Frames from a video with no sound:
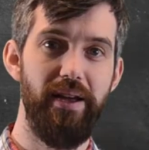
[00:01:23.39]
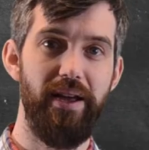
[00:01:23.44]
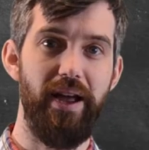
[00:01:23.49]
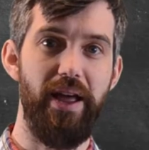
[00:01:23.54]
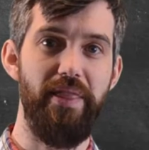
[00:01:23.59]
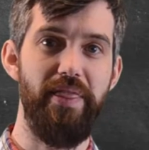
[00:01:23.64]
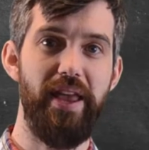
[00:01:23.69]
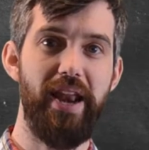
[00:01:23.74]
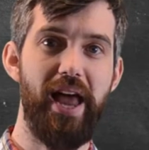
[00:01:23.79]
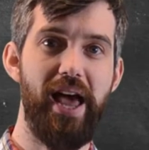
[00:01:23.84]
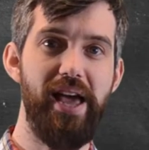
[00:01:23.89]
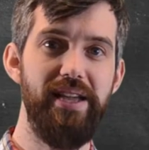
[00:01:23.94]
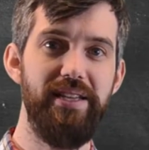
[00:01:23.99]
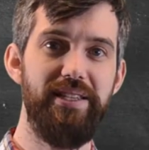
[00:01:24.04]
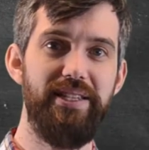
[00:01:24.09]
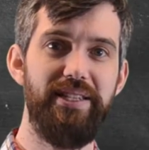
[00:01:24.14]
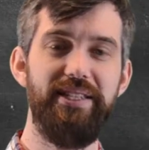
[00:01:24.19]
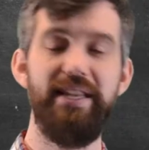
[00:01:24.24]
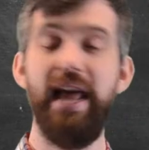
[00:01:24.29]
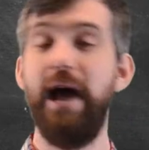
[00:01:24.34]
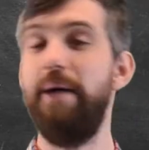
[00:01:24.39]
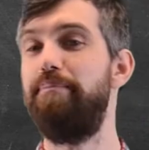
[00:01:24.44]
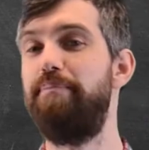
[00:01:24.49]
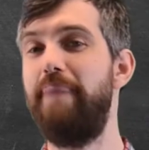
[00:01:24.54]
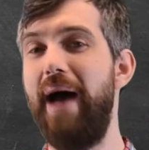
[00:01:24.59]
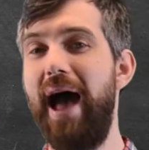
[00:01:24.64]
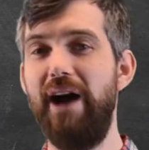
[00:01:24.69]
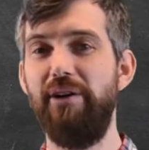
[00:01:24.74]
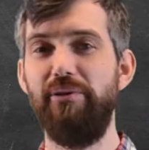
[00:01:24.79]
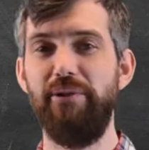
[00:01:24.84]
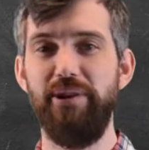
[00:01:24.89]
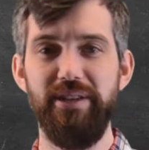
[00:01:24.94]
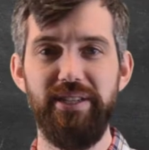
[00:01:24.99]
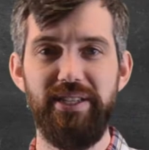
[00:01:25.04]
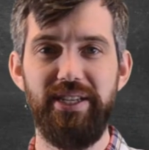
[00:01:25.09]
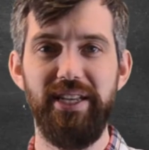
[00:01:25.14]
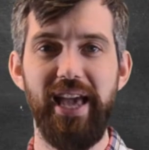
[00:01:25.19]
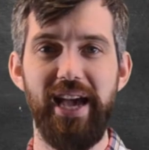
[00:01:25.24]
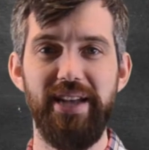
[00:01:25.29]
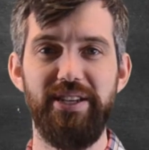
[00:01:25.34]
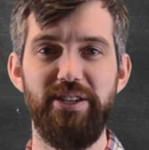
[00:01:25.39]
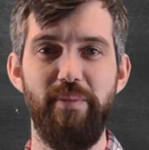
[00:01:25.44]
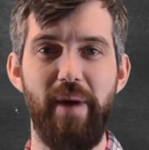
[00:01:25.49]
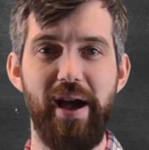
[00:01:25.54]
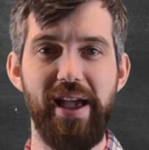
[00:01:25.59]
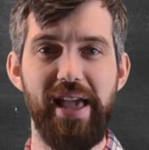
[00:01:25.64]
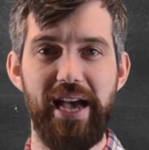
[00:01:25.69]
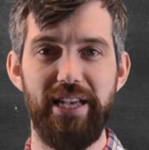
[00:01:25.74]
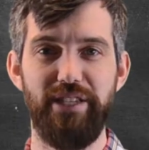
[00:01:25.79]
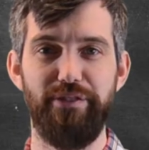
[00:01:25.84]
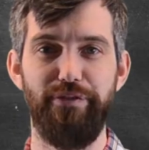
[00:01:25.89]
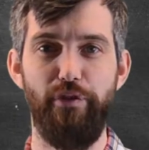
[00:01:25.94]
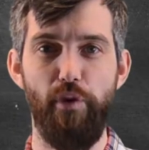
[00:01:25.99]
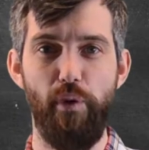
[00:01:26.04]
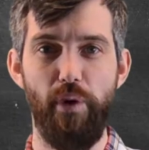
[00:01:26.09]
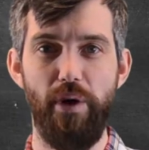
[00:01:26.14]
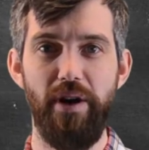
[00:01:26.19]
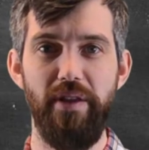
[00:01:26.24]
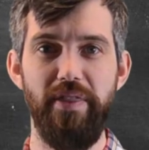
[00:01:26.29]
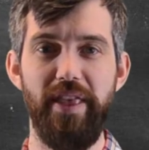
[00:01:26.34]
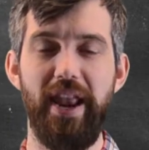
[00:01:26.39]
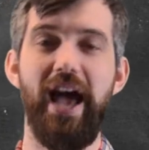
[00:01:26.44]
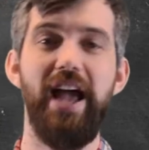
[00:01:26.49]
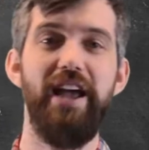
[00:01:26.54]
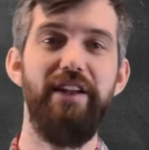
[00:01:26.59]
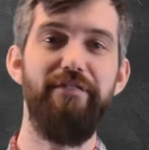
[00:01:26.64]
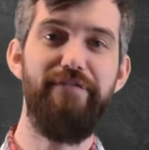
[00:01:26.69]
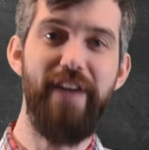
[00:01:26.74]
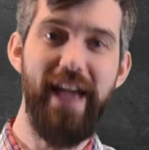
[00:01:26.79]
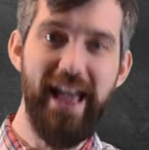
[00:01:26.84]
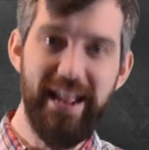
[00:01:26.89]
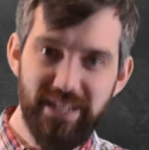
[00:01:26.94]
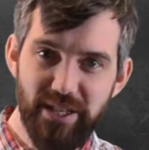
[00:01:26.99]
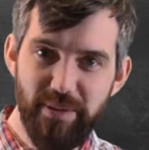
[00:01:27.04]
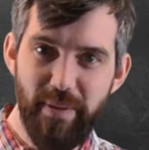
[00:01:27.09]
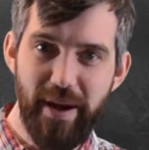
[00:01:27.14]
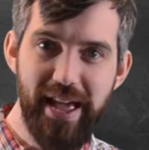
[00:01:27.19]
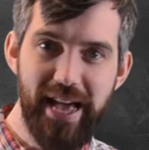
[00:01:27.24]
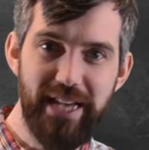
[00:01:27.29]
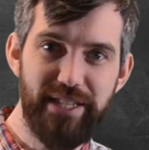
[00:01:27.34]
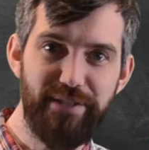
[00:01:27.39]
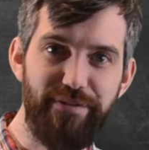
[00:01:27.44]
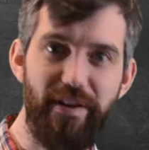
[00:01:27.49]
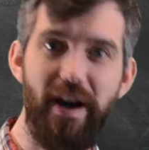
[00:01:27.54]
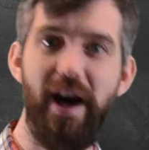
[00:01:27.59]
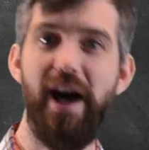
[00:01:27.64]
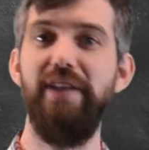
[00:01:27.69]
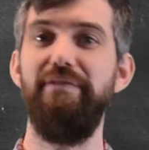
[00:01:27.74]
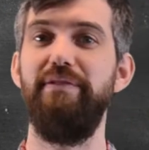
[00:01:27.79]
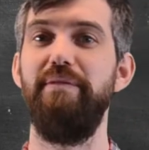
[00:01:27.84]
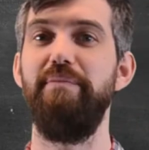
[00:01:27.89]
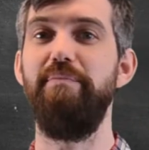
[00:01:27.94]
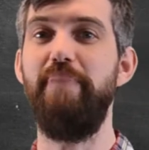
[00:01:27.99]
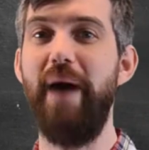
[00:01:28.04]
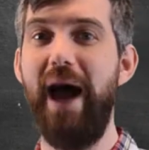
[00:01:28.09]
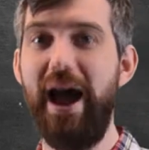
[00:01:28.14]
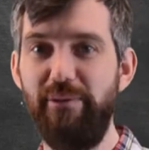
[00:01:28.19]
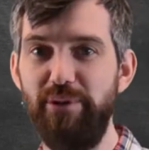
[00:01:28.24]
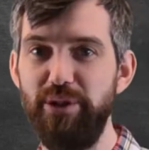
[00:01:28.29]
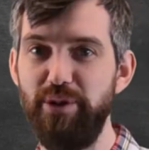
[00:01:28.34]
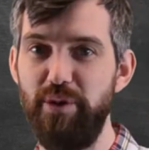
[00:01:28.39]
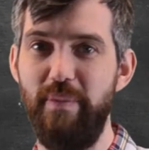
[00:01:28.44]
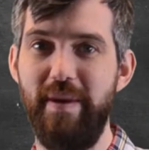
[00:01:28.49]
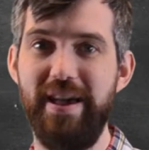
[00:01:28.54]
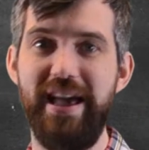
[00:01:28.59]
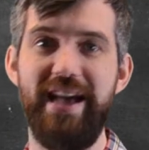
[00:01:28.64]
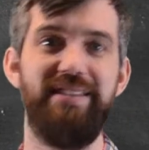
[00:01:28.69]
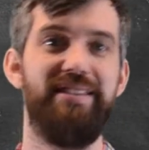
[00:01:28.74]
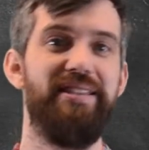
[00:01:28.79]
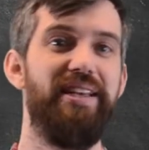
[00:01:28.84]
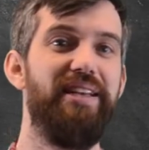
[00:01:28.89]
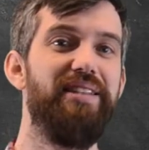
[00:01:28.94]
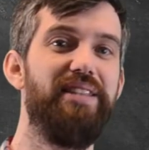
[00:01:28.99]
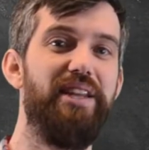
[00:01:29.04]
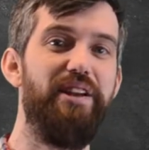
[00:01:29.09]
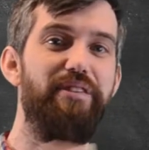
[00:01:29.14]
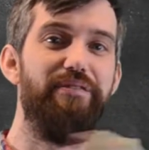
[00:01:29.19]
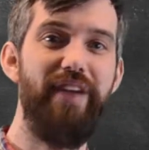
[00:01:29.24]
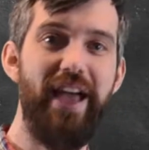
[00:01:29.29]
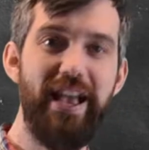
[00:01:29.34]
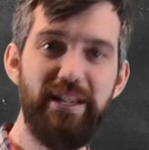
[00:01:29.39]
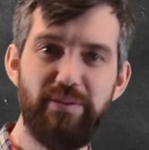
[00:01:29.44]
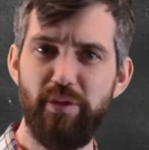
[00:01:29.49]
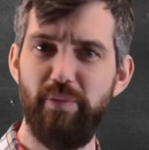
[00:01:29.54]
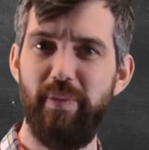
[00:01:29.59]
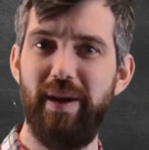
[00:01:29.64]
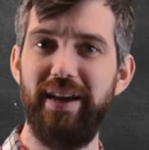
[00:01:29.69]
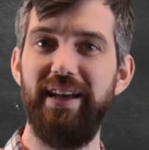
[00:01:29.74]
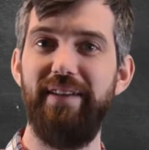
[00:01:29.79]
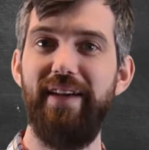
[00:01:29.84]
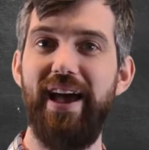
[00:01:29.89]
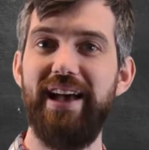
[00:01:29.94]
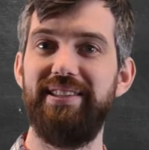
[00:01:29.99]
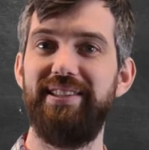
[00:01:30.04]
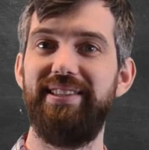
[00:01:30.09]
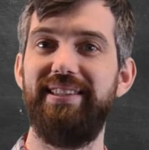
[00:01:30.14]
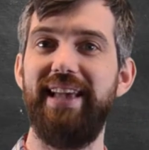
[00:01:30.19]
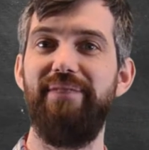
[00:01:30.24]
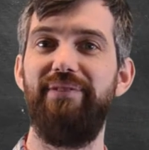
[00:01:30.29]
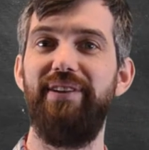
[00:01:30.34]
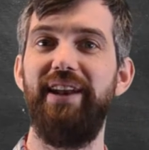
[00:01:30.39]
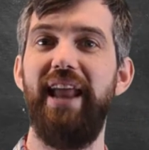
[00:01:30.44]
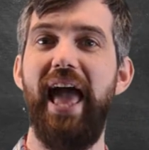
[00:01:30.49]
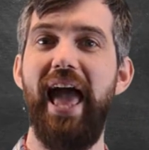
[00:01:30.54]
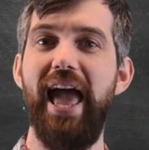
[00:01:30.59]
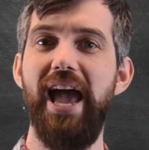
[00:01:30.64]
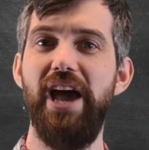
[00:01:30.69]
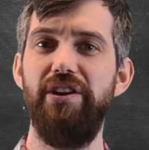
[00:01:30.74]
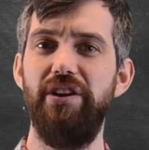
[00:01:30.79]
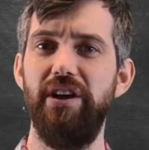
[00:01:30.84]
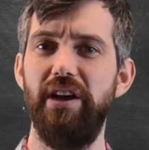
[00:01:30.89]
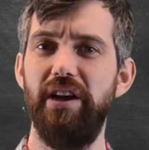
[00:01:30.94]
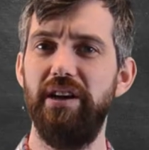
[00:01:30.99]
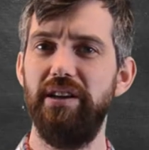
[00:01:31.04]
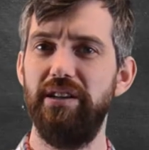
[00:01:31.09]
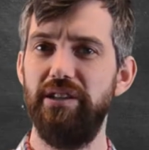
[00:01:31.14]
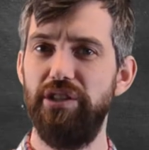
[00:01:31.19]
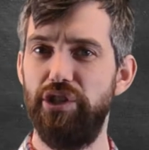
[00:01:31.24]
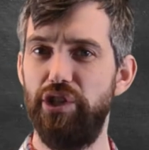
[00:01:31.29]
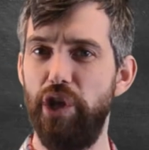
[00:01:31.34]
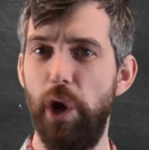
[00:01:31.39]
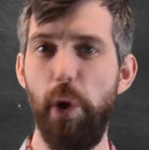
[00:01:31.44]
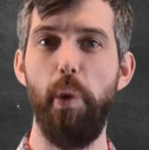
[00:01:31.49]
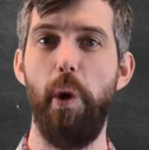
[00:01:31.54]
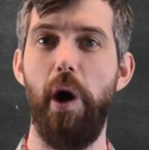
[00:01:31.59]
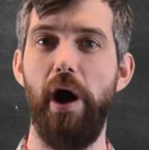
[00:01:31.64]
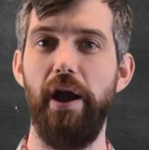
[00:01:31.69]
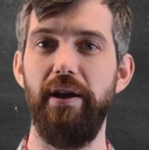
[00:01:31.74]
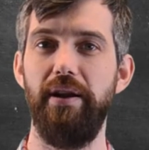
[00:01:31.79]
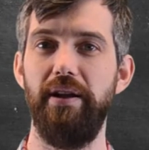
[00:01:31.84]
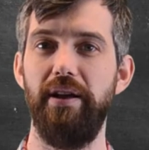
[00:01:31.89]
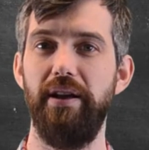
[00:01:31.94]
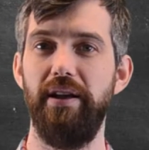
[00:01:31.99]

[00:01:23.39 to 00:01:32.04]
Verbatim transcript: And then I step backwards to get to my S4, and then I advance to my S5, and backwards with my S6, and advance with my S7, and so on.